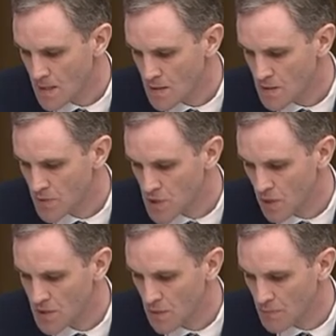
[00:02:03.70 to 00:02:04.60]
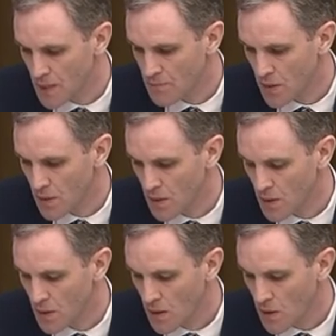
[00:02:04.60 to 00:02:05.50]
majority of people
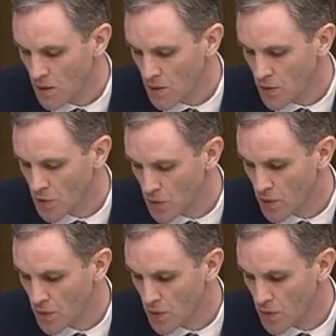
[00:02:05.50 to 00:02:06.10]
who you